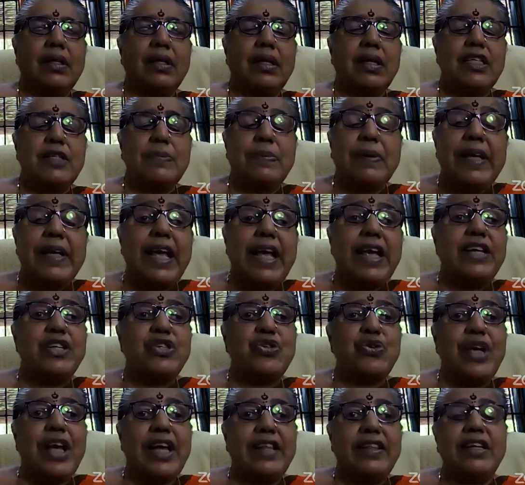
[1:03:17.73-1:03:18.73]
is bringing
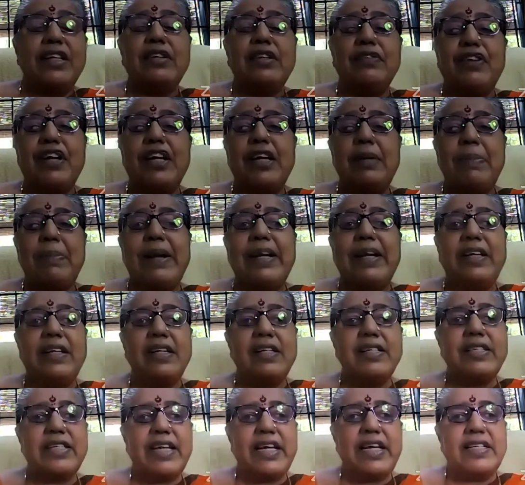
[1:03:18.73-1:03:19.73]
together different
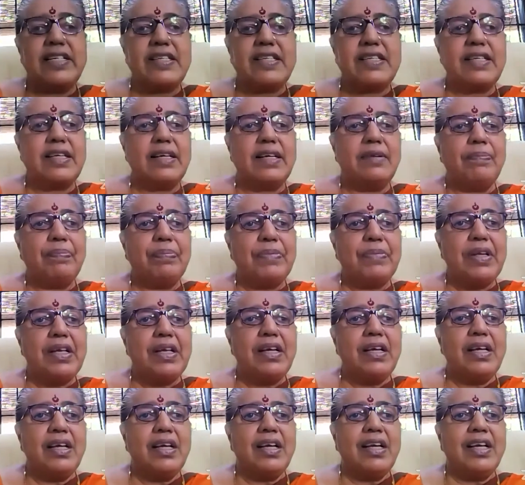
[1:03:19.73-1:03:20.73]
mental states.
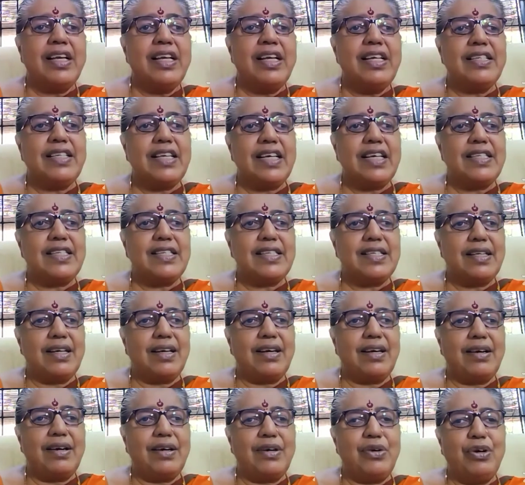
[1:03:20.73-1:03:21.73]
He says
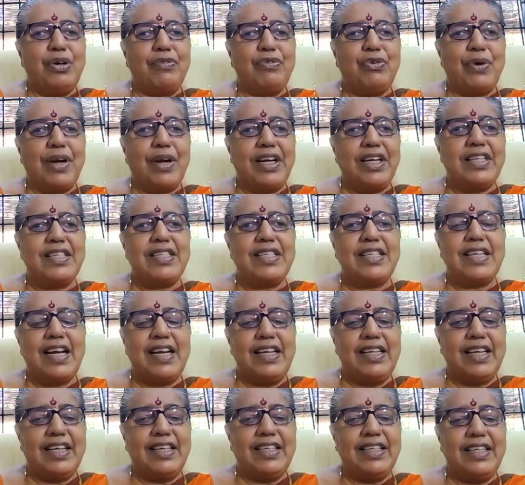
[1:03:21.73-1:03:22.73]
you have to
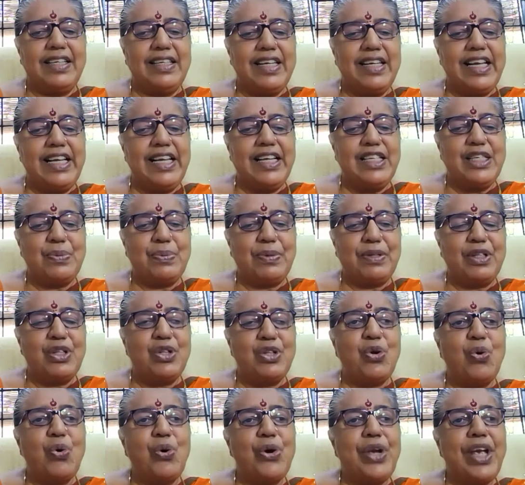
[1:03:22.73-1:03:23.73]
understand that it deals with
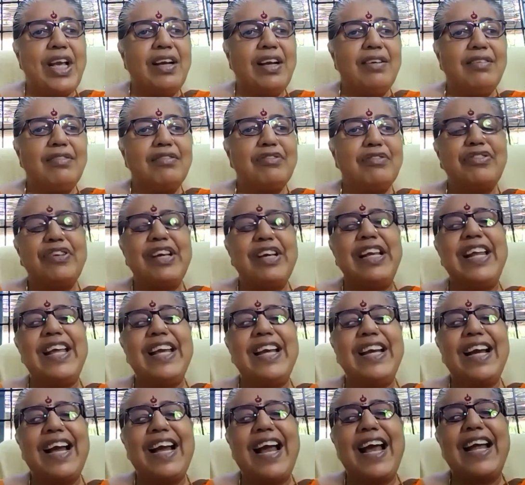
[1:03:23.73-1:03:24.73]
knowing,
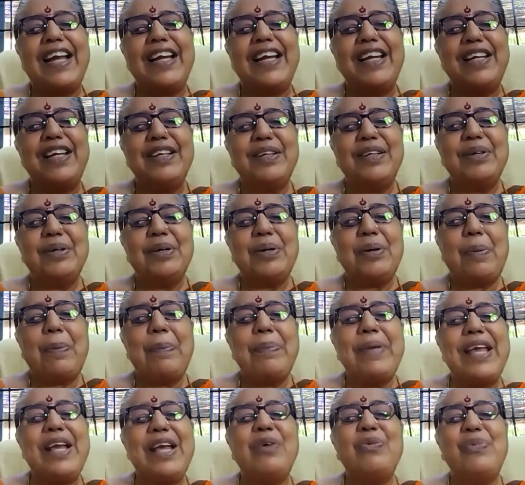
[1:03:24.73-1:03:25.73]
feeling, and
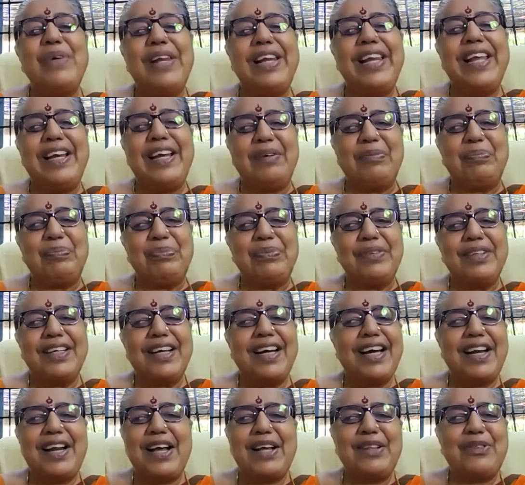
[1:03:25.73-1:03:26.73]
being willing.
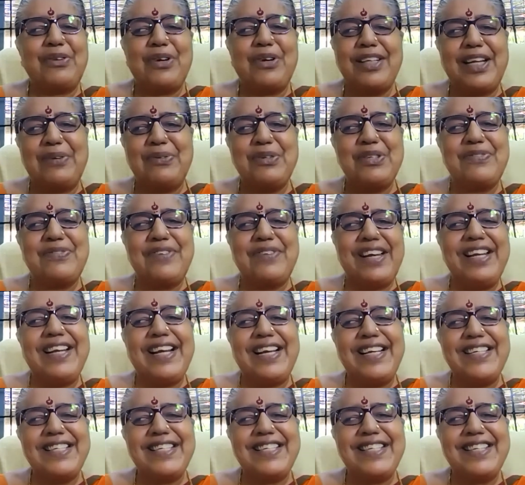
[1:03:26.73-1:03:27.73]
And I thought that was very
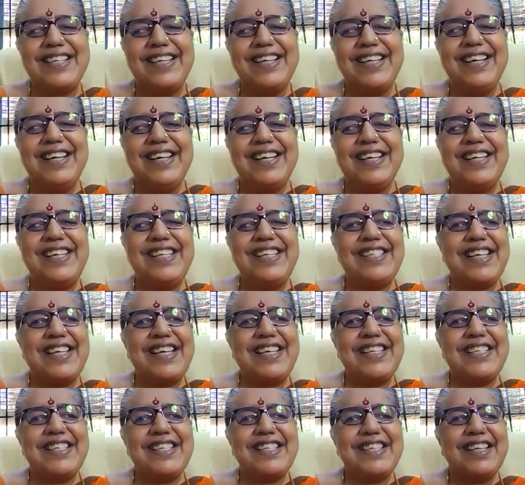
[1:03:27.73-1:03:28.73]
nice. He
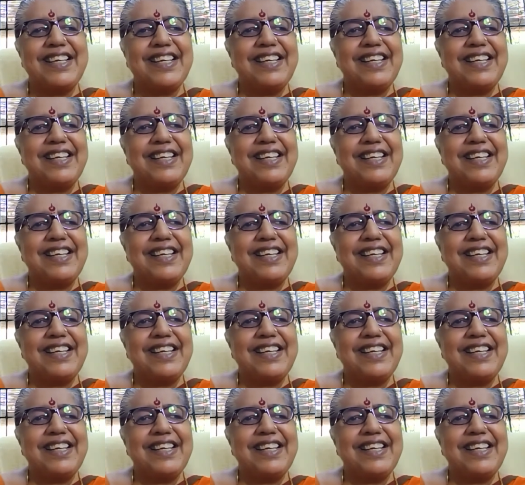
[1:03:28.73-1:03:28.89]
says